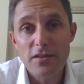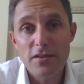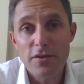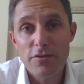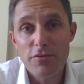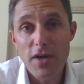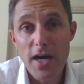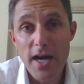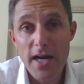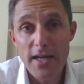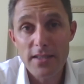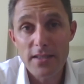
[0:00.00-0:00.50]
the
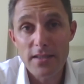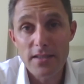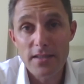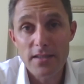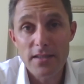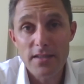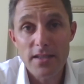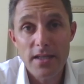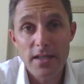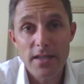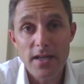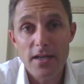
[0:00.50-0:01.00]

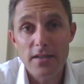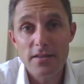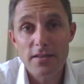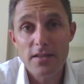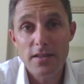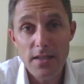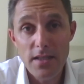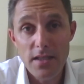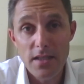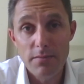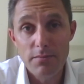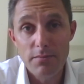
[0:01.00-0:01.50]
riders in our
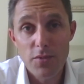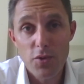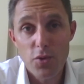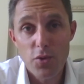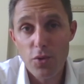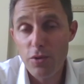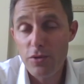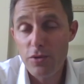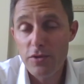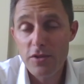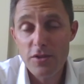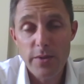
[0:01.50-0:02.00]
team,
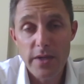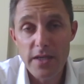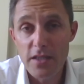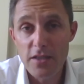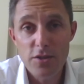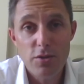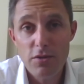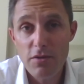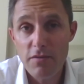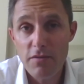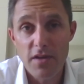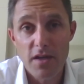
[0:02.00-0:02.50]
all
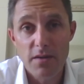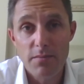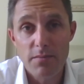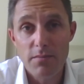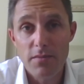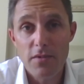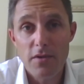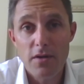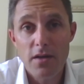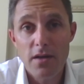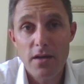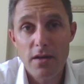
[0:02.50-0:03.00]
22 of
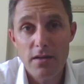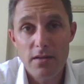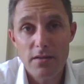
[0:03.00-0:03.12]
them,